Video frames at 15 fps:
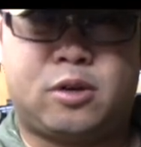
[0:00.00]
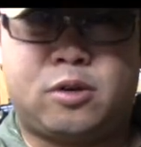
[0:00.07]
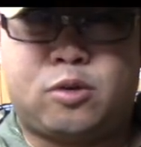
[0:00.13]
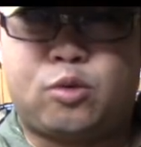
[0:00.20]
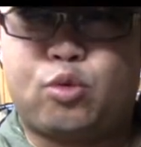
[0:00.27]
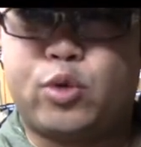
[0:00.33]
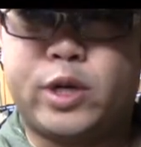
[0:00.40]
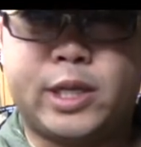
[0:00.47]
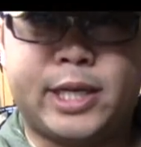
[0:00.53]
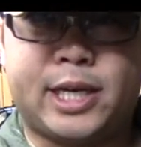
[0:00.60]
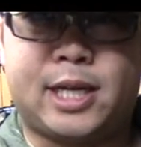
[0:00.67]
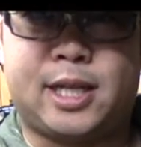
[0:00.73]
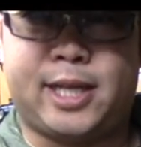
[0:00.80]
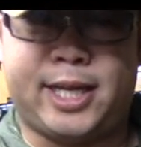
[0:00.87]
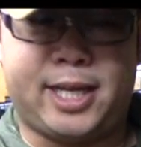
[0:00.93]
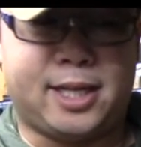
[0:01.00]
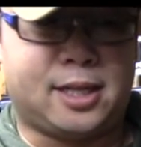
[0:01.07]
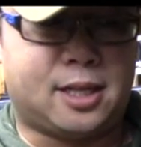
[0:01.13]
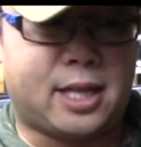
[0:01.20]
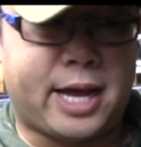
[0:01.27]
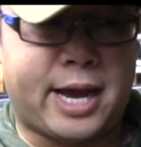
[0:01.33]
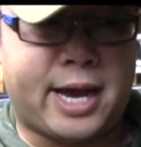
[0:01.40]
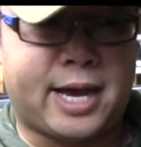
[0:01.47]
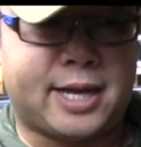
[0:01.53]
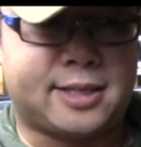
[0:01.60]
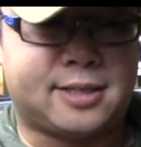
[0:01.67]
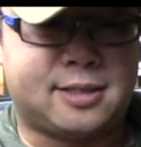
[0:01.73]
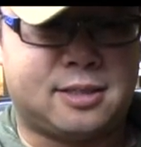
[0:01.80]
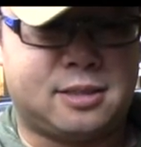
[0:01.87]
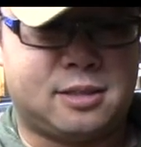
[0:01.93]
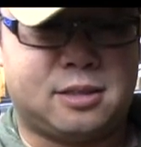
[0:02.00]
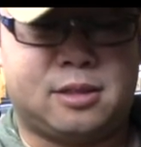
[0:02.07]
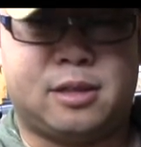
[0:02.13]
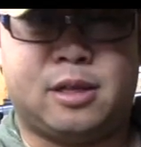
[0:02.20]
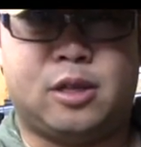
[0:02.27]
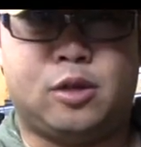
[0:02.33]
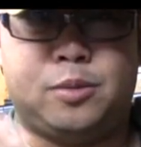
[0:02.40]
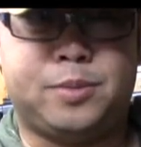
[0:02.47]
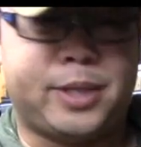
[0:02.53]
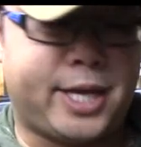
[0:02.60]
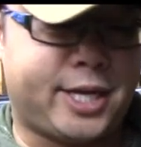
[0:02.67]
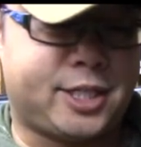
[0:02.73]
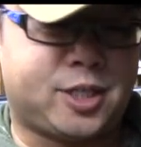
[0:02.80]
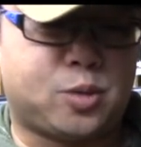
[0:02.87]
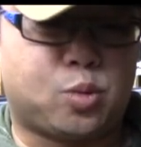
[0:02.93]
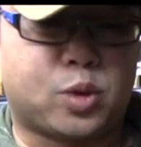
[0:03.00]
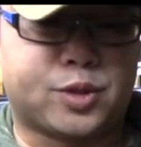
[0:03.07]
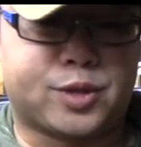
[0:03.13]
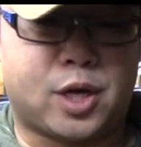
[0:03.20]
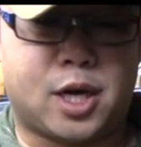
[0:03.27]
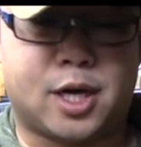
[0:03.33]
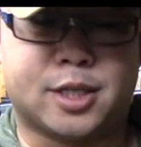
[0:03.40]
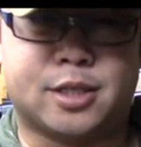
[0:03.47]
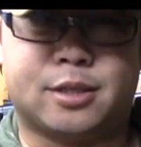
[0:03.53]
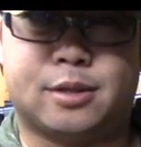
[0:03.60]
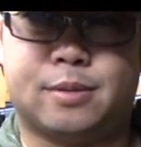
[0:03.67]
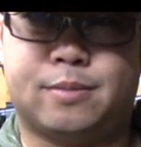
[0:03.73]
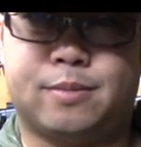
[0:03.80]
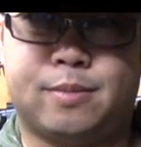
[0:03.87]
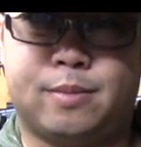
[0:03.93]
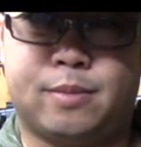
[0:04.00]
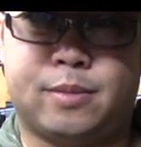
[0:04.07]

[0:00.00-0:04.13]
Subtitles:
really clean glass, illumination works awesome.